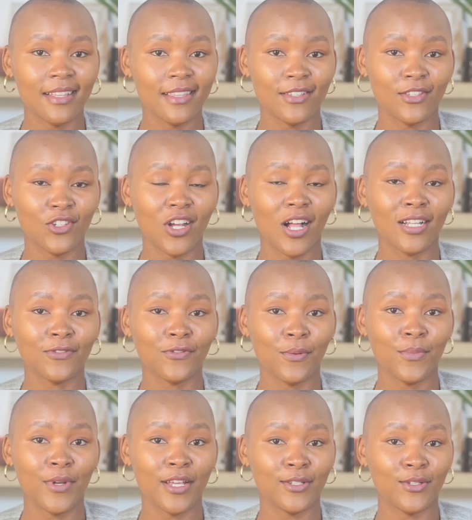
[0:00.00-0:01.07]
this child
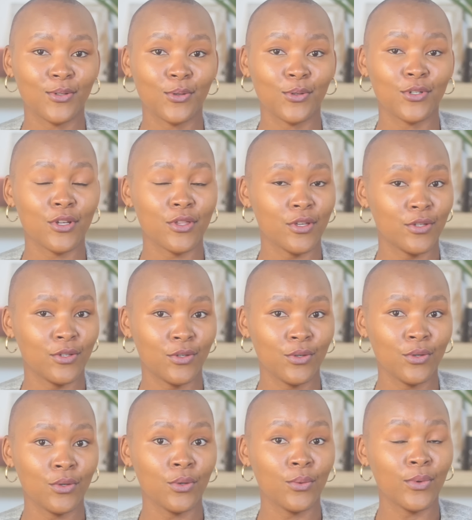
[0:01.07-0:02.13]
from next door to the
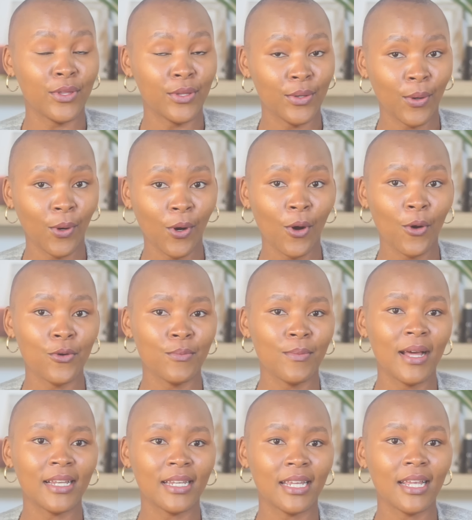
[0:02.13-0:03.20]
zoo with your own
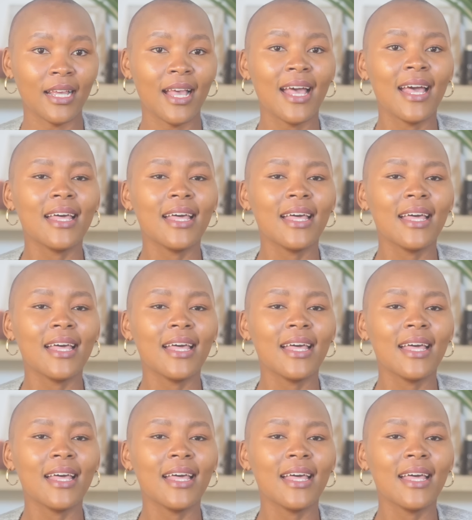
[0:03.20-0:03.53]
money,